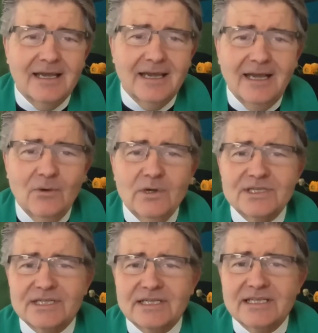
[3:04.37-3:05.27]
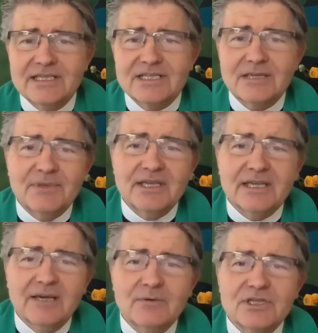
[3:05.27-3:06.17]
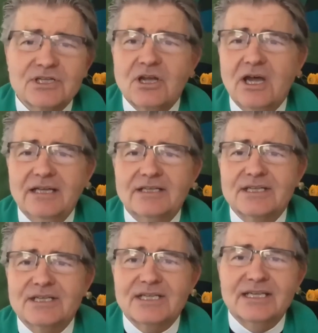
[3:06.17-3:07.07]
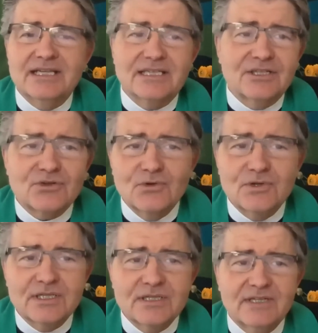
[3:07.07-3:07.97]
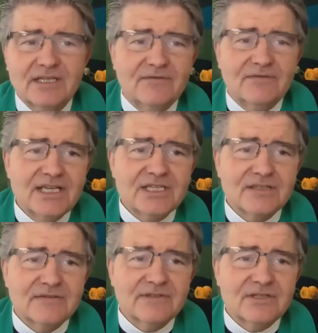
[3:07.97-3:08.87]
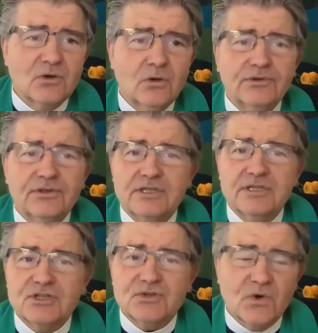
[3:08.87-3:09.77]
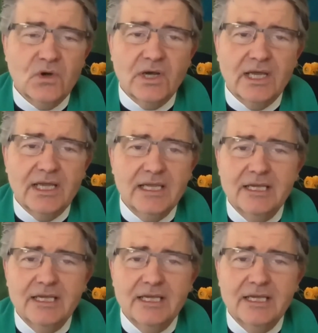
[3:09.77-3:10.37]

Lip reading: How was it that something I was taught to see as intrusive and invasive and told to destroy